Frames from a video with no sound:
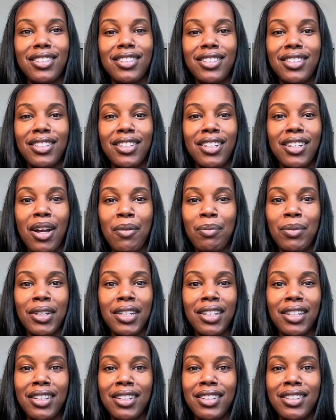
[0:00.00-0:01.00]
the
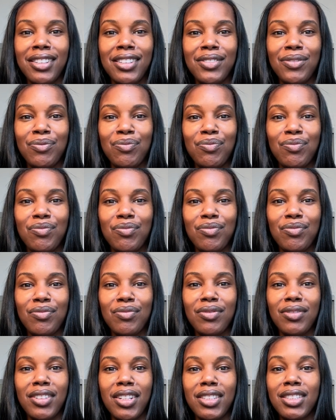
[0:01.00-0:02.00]
company
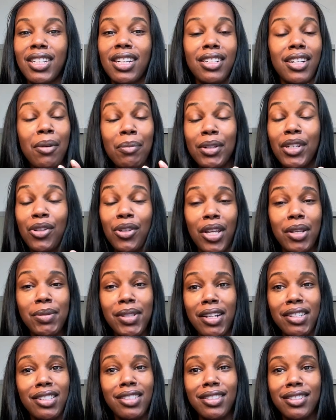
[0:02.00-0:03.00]
you keep
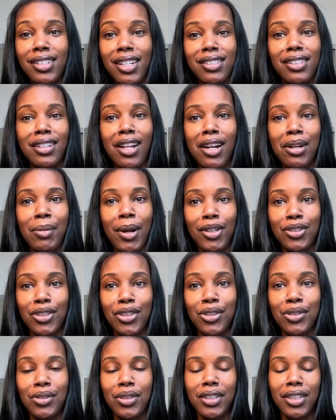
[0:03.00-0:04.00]
says a lot about
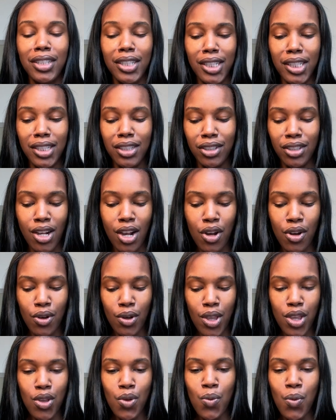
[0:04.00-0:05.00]
you. So
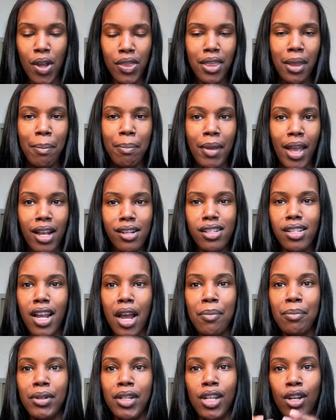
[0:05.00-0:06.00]
you want the best
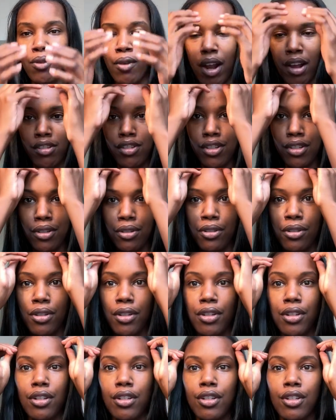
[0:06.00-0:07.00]
company around you.
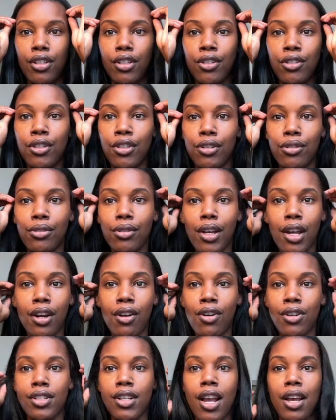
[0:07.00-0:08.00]
You do at
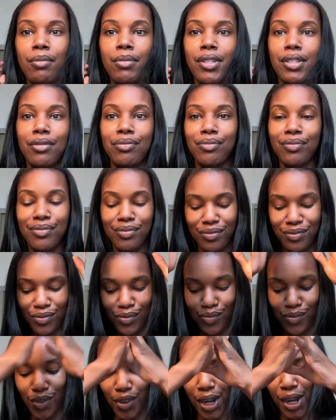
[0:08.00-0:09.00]
all times,
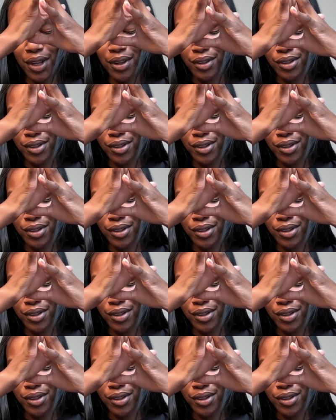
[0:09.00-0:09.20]
right?